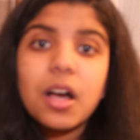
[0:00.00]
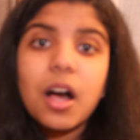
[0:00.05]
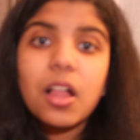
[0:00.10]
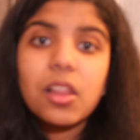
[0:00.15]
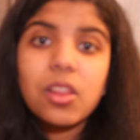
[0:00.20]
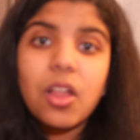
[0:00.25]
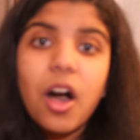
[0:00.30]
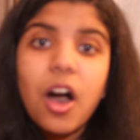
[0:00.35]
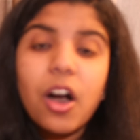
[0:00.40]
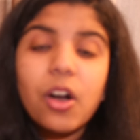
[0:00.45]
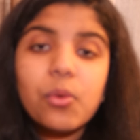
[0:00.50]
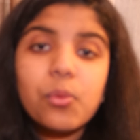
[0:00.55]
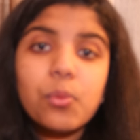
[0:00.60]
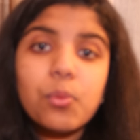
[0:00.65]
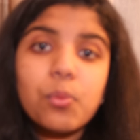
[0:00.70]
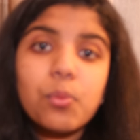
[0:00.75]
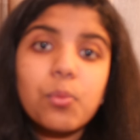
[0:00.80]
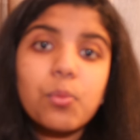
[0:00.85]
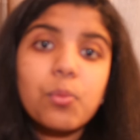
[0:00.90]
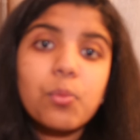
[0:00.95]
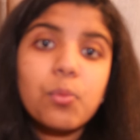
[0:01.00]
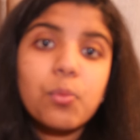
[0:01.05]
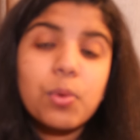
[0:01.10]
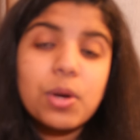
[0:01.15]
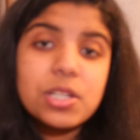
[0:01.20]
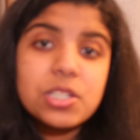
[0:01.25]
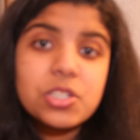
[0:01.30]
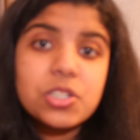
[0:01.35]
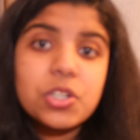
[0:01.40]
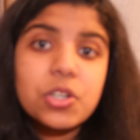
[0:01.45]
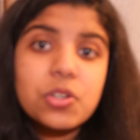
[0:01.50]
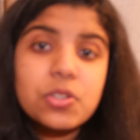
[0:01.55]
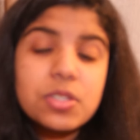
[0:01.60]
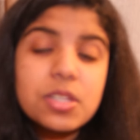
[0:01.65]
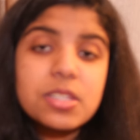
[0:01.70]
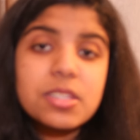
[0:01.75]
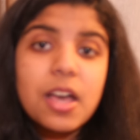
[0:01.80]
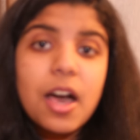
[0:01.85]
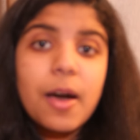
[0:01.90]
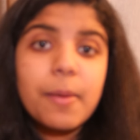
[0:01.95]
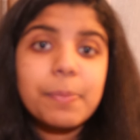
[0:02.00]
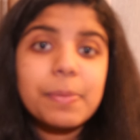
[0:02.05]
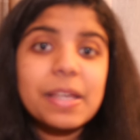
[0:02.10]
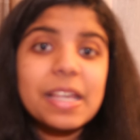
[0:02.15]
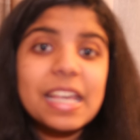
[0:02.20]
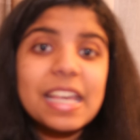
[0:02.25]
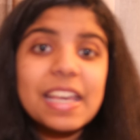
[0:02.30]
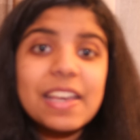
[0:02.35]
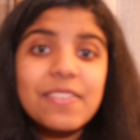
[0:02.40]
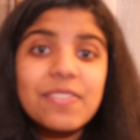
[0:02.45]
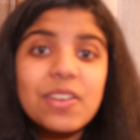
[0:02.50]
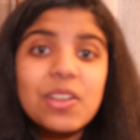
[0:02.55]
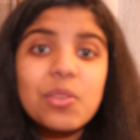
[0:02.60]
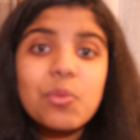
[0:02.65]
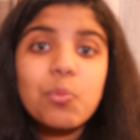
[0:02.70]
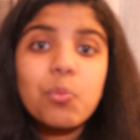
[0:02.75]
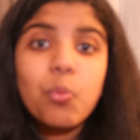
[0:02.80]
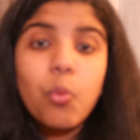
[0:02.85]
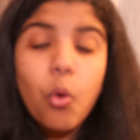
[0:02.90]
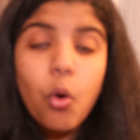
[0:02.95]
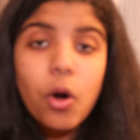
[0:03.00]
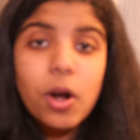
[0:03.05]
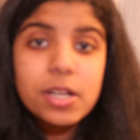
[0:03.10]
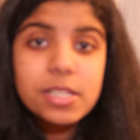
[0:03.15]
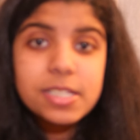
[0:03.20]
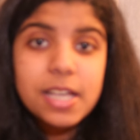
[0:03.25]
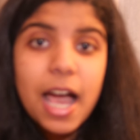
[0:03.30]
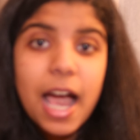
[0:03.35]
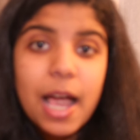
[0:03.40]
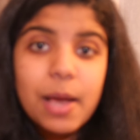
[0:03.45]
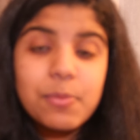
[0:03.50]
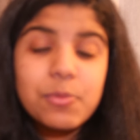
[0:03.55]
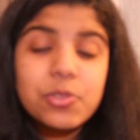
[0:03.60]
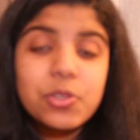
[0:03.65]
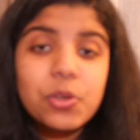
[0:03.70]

along which uses up even more time.